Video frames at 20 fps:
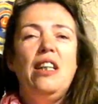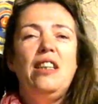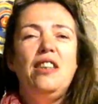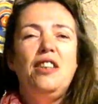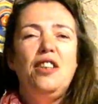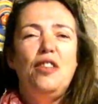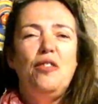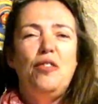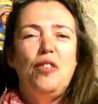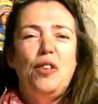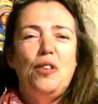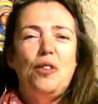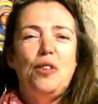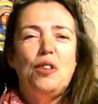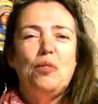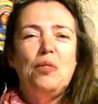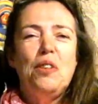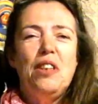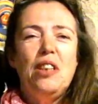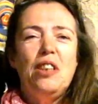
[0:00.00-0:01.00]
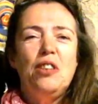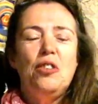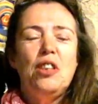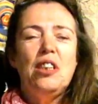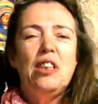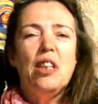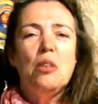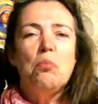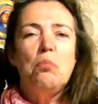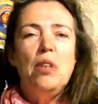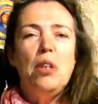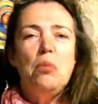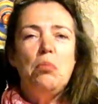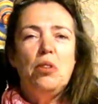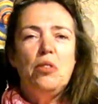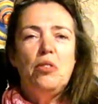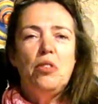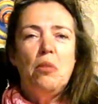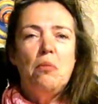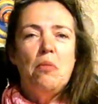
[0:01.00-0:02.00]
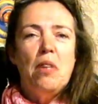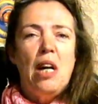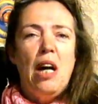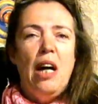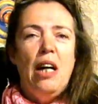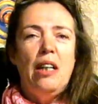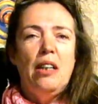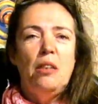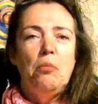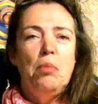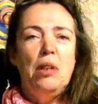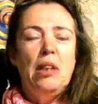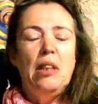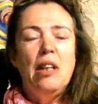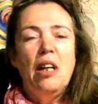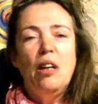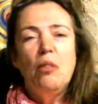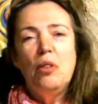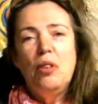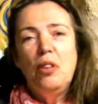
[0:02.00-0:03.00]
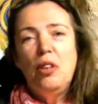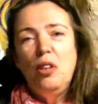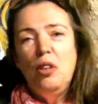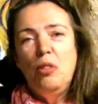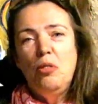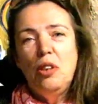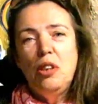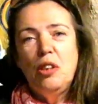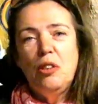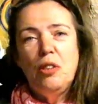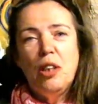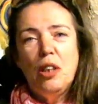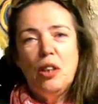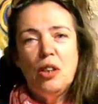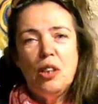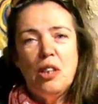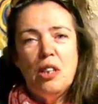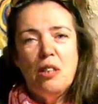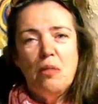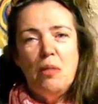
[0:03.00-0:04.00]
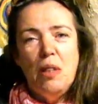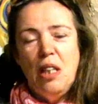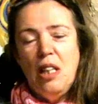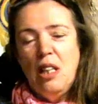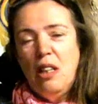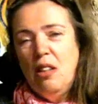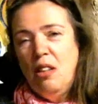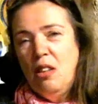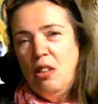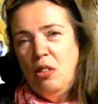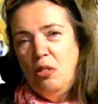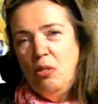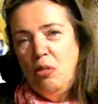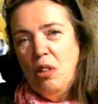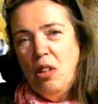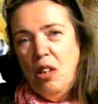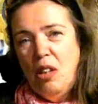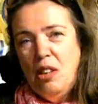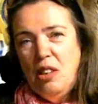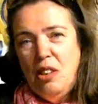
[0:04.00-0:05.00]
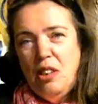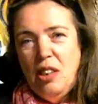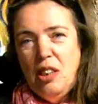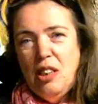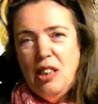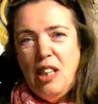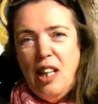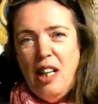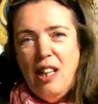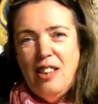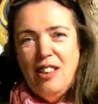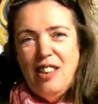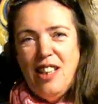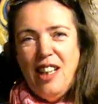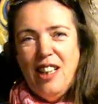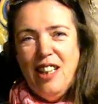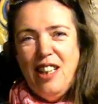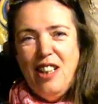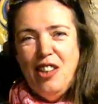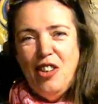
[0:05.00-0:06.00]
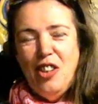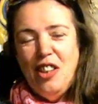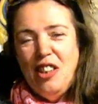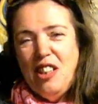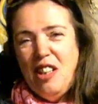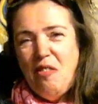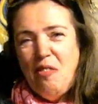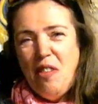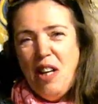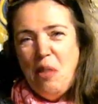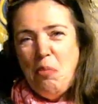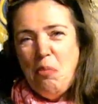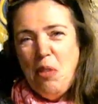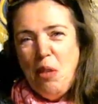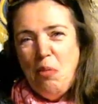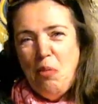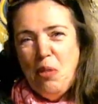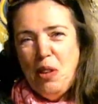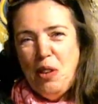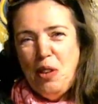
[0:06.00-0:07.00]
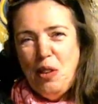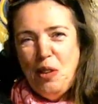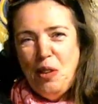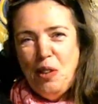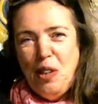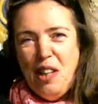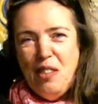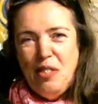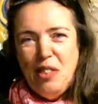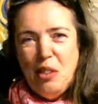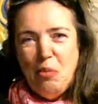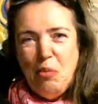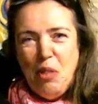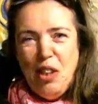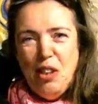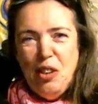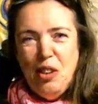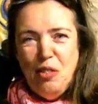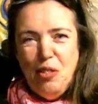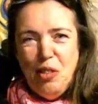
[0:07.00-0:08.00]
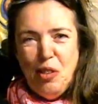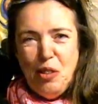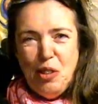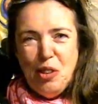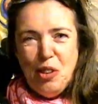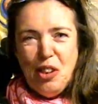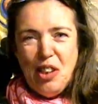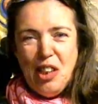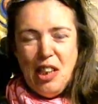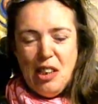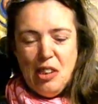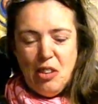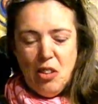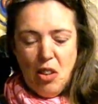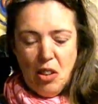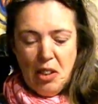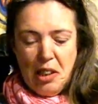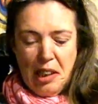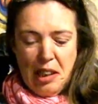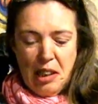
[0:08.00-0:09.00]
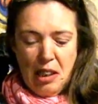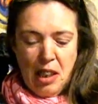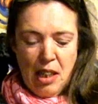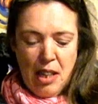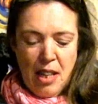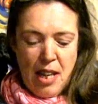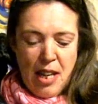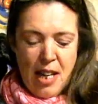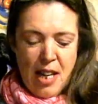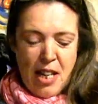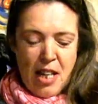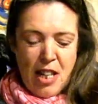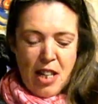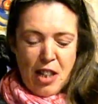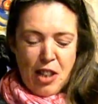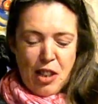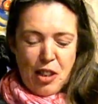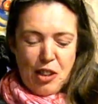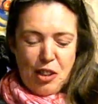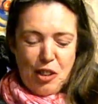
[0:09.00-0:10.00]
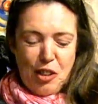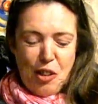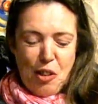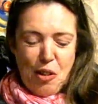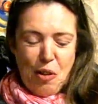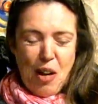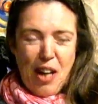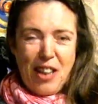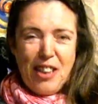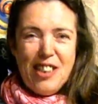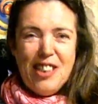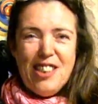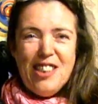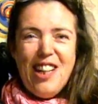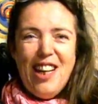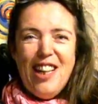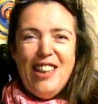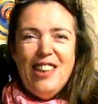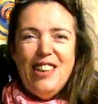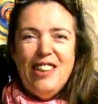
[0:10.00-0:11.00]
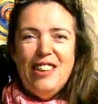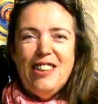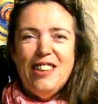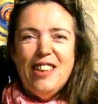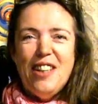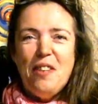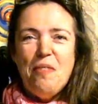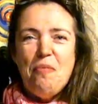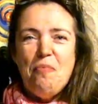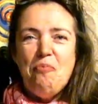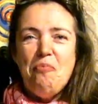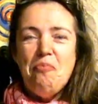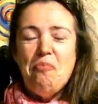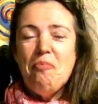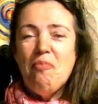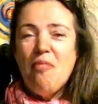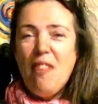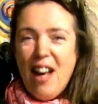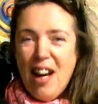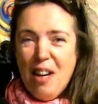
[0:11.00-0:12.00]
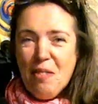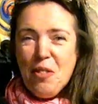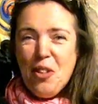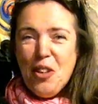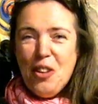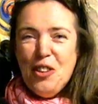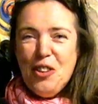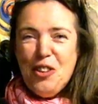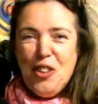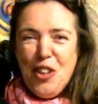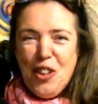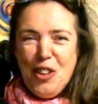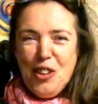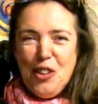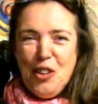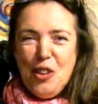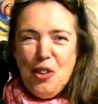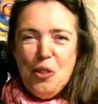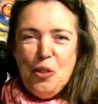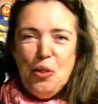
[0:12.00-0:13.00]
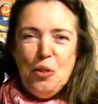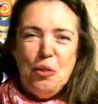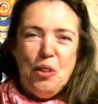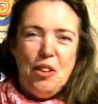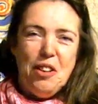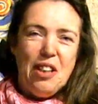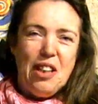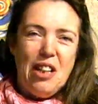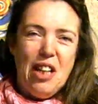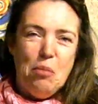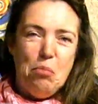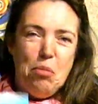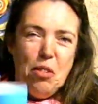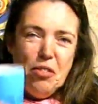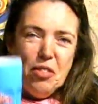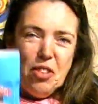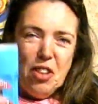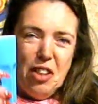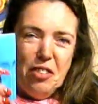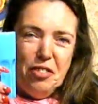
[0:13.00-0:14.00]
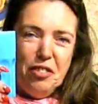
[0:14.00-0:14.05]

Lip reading: interviews with interesting people from the island. But now with the new restrictions, we cannot do concerts, and I cannot invite people to have some interviews or nice talking. So I decided I'm going to talk to you with a cup of